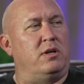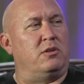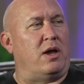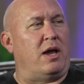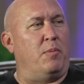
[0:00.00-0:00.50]

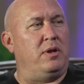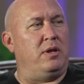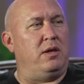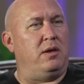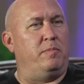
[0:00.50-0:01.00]
So how
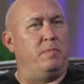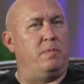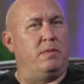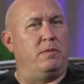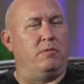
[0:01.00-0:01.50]
many,
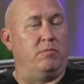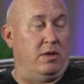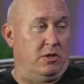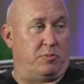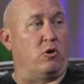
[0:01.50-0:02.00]
in
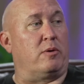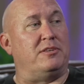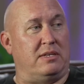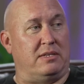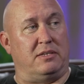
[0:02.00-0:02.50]
this program as
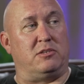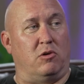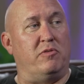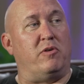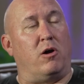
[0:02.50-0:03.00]
it exists so
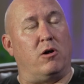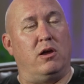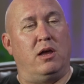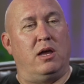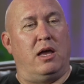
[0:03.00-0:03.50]
far,
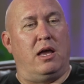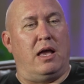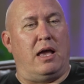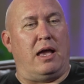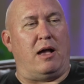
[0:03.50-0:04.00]

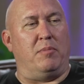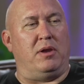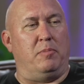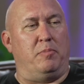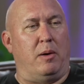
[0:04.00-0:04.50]
how
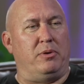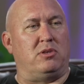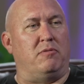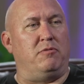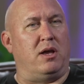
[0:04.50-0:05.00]
many puppies
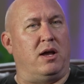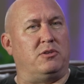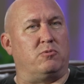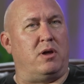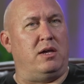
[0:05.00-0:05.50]
have you guys
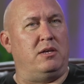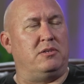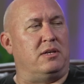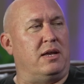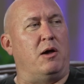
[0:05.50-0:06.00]
raised
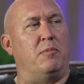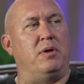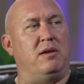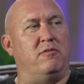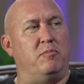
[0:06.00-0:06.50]
and how
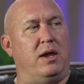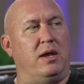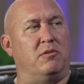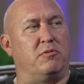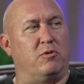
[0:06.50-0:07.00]
many have made
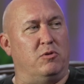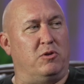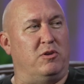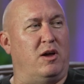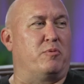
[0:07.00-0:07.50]
it through to
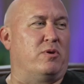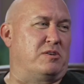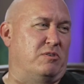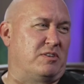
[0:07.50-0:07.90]
the operational side of